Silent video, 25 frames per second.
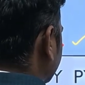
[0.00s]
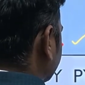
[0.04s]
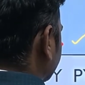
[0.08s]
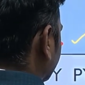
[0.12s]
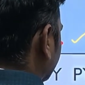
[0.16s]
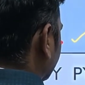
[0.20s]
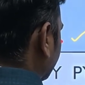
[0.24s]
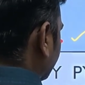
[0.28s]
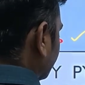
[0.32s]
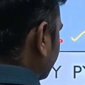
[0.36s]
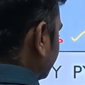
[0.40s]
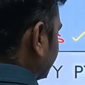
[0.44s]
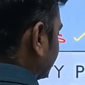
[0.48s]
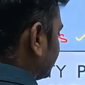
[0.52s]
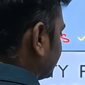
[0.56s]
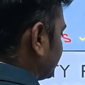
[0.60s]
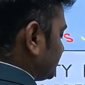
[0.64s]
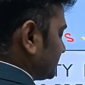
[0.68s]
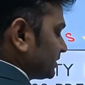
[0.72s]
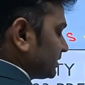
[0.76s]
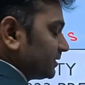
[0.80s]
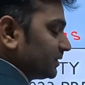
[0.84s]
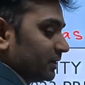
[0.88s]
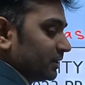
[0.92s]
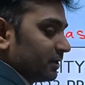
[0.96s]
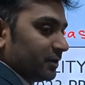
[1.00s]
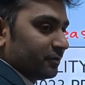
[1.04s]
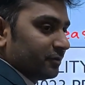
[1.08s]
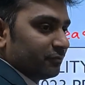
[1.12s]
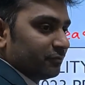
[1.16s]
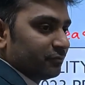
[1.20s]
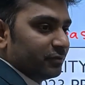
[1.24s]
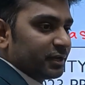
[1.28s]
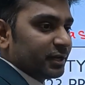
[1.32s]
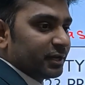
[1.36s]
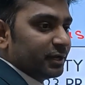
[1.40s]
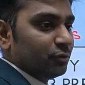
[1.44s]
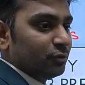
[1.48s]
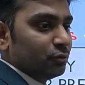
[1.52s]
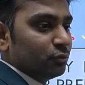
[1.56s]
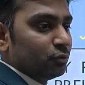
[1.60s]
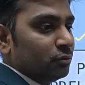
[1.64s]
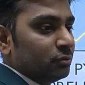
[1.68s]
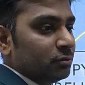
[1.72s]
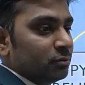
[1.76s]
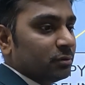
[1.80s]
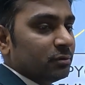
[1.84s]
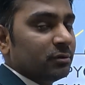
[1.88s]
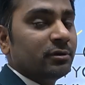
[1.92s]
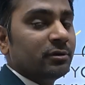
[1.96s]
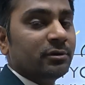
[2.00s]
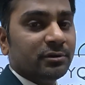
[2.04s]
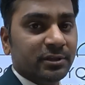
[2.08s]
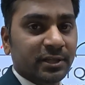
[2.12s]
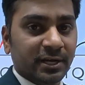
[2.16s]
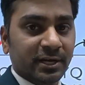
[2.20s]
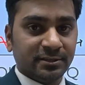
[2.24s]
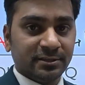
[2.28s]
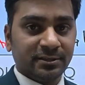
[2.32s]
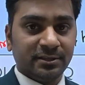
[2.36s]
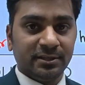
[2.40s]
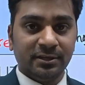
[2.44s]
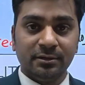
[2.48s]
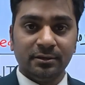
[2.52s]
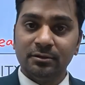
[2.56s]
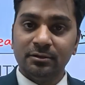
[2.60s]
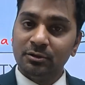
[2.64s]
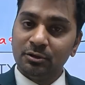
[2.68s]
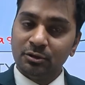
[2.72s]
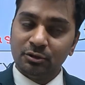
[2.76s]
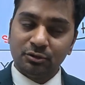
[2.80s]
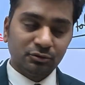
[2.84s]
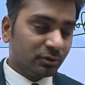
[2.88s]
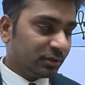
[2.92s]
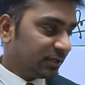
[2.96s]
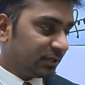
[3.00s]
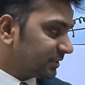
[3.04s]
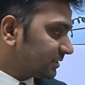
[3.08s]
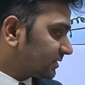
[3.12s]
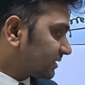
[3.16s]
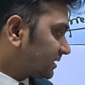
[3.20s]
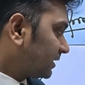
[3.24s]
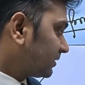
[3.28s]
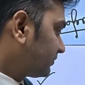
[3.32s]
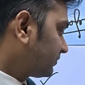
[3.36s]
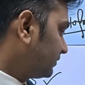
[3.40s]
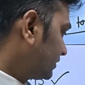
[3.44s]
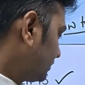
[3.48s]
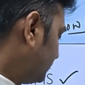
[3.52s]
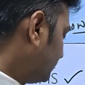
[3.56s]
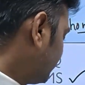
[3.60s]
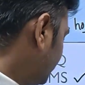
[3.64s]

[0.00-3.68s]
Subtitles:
questions, we can do that thing. So let's start with our